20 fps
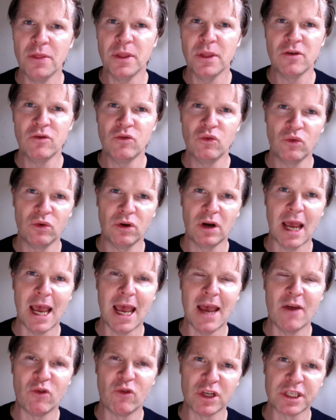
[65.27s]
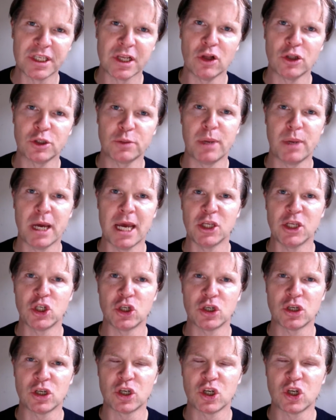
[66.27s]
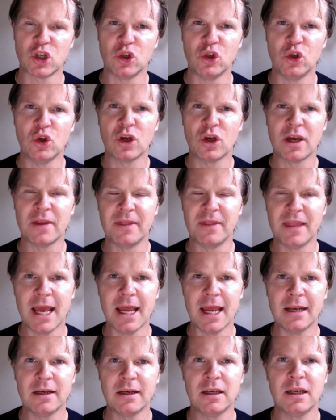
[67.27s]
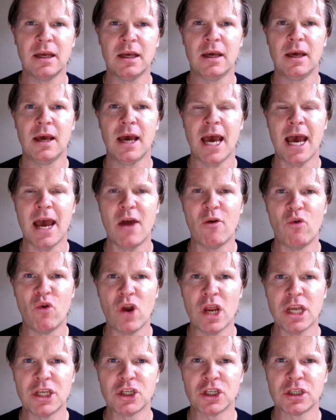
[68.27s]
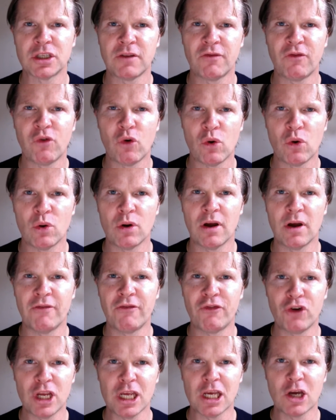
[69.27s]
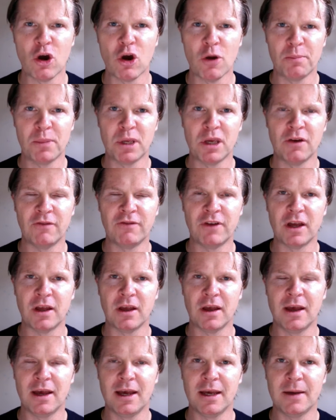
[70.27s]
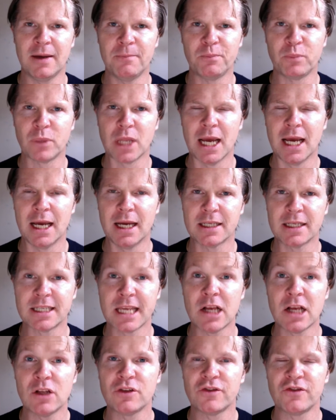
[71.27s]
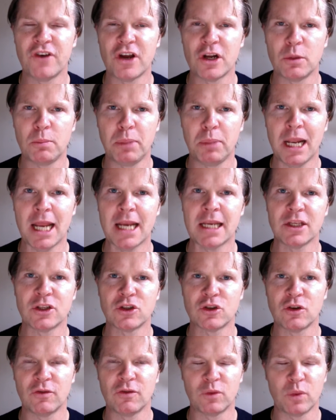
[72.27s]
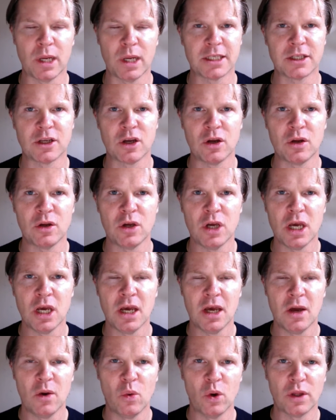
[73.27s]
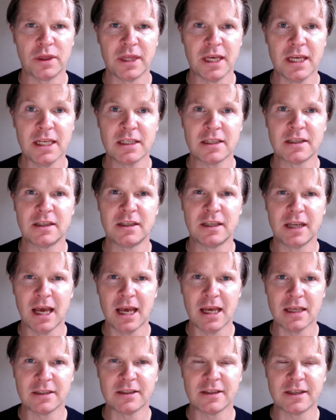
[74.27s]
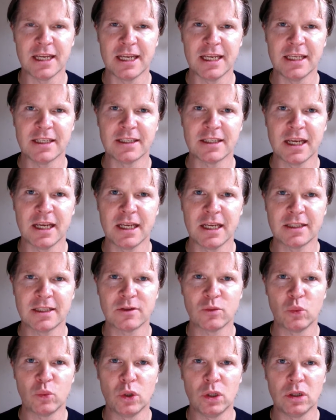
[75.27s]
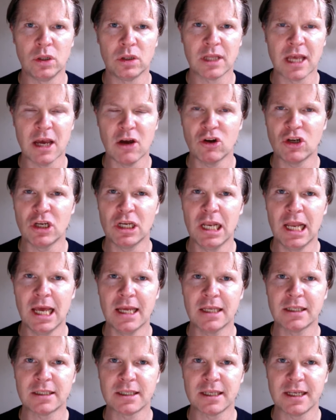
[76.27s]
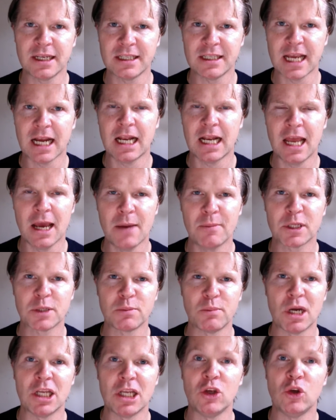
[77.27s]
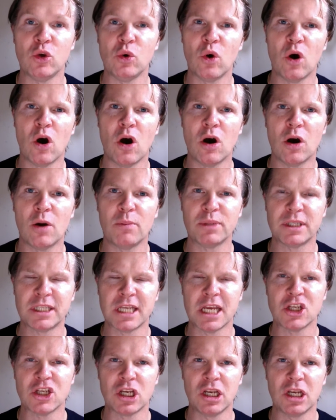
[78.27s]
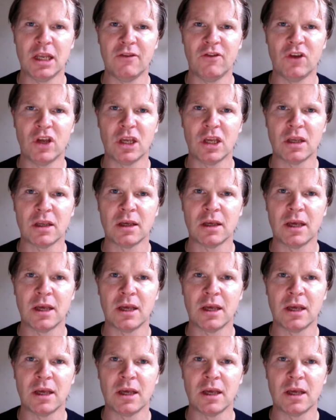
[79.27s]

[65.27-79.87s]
the results page, you can then register for a free copy of a sales funnel planning software. So what this does is it will calculate exactly how much money you are potentially leaving